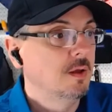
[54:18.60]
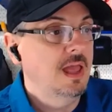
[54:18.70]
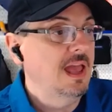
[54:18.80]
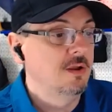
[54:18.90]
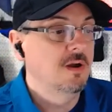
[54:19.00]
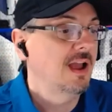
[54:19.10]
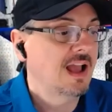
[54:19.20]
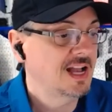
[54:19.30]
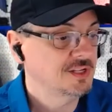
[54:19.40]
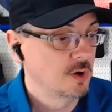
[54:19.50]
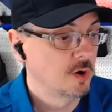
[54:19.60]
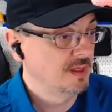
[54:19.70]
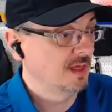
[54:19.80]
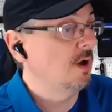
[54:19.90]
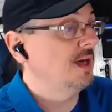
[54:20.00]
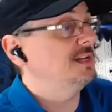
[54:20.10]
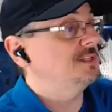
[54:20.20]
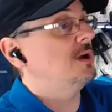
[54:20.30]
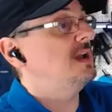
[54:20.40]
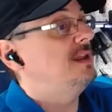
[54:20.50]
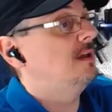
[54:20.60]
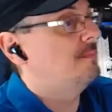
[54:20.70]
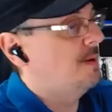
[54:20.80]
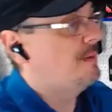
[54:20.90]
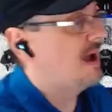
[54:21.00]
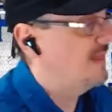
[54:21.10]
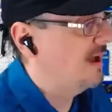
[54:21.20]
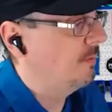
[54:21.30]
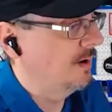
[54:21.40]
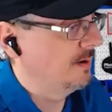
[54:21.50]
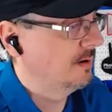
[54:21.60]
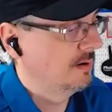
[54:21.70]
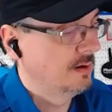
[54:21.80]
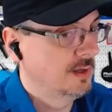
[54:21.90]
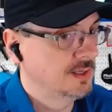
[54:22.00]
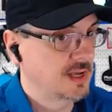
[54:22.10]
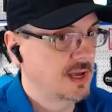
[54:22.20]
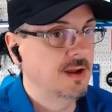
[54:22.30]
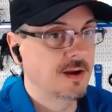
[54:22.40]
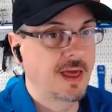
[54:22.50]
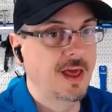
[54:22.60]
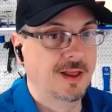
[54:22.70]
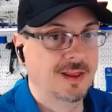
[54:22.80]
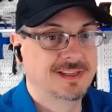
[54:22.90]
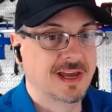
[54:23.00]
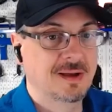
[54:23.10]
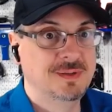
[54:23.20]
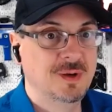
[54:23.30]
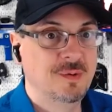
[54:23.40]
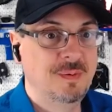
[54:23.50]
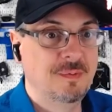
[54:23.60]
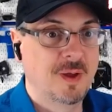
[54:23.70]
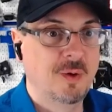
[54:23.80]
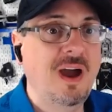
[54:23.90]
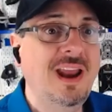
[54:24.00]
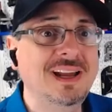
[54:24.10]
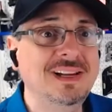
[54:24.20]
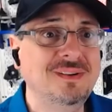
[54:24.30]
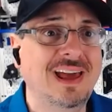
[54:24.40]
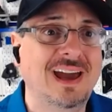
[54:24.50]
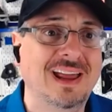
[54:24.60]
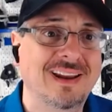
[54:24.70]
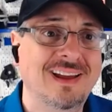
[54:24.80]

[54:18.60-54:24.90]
at, you're at Costco and be like, "Well, oh, that's a great deal. I'm going to buy that one." Because I hear that all the time too, and people are like, "Why did I do that?"